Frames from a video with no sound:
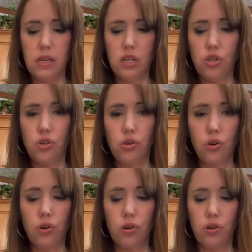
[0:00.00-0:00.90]

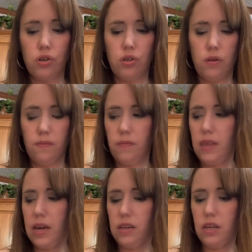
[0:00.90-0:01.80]
sugars
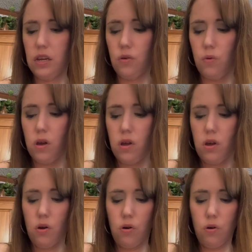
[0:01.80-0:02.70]
that, you know,
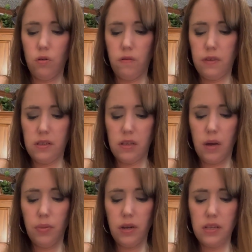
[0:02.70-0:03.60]
all of these
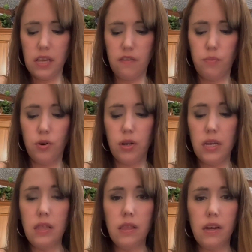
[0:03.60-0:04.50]
companies have put
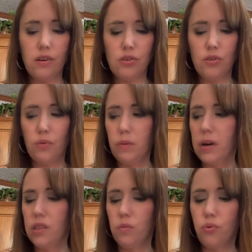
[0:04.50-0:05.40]
in there so that we buy
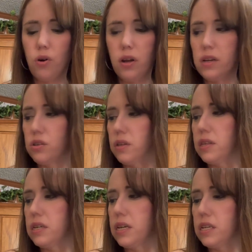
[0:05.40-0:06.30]
their products so that they
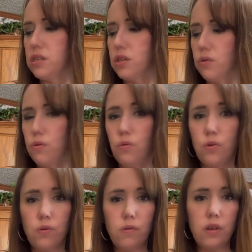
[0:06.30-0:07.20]
taste so
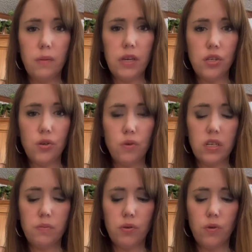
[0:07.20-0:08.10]
yummy to us,
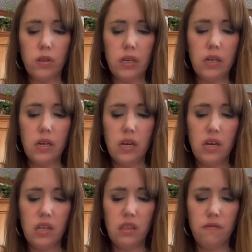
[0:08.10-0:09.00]
but really
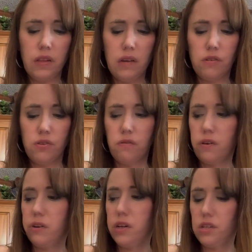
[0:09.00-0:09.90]
the flavors are
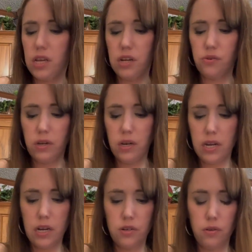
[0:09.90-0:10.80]
very exaggerated
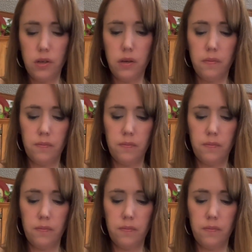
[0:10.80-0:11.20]
actually.